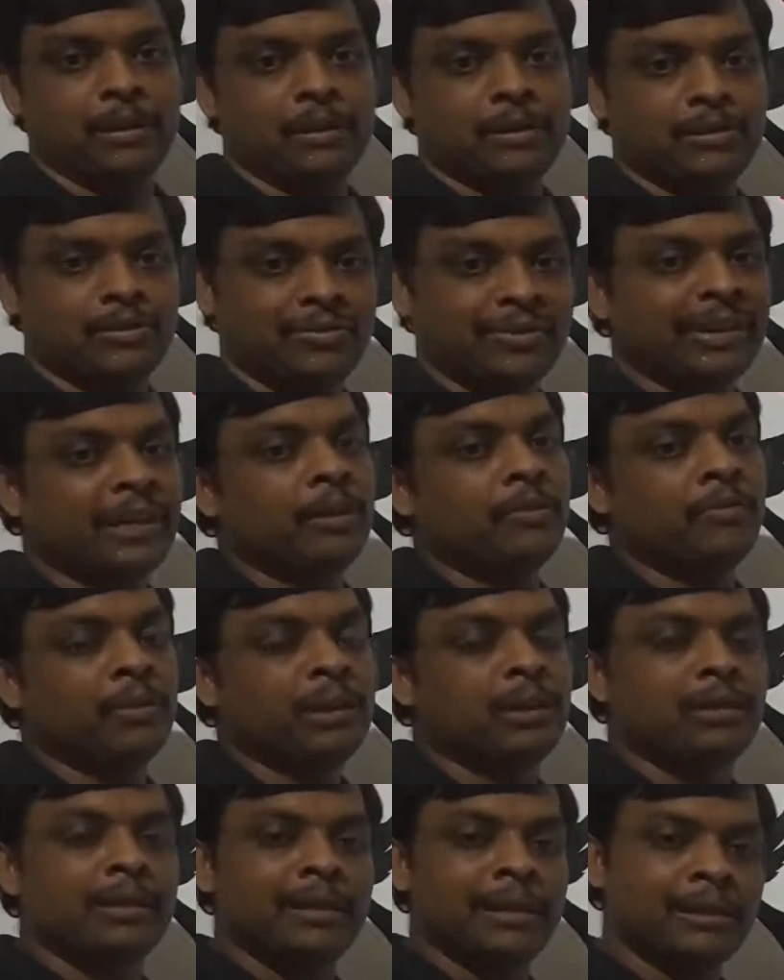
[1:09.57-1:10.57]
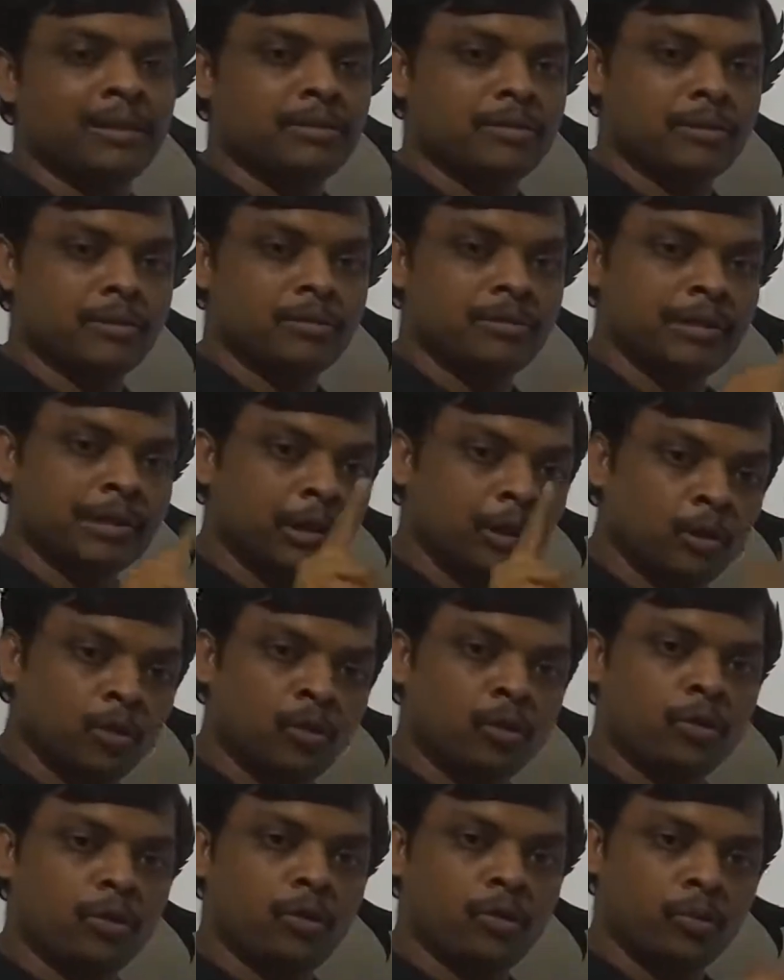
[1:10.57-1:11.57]
String with length
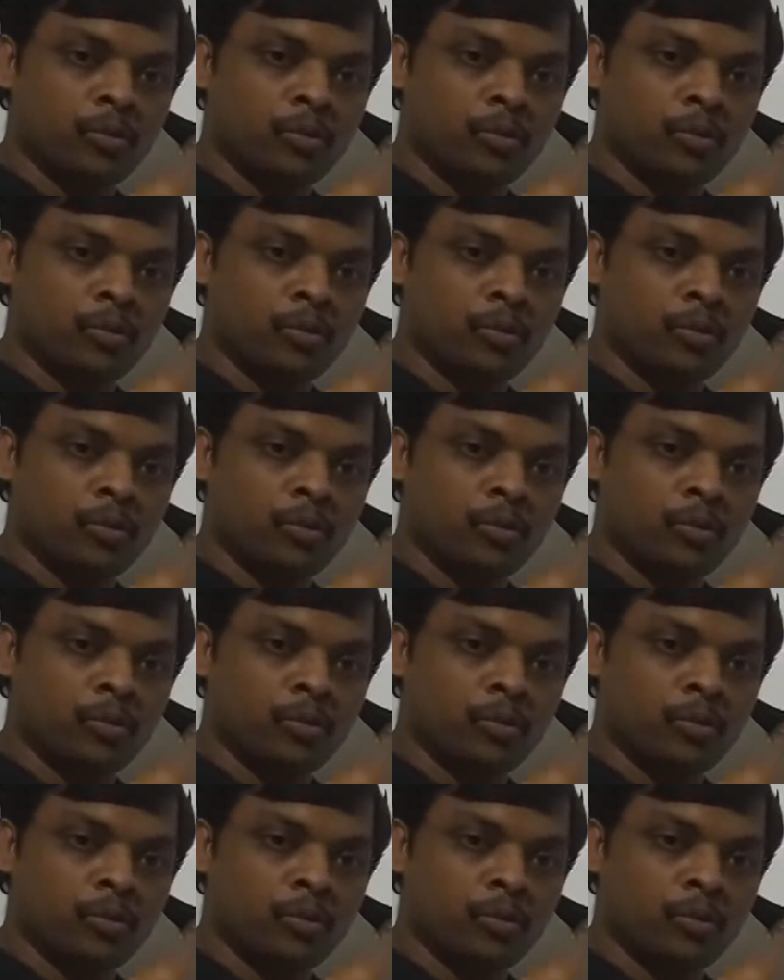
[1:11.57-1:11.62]
0,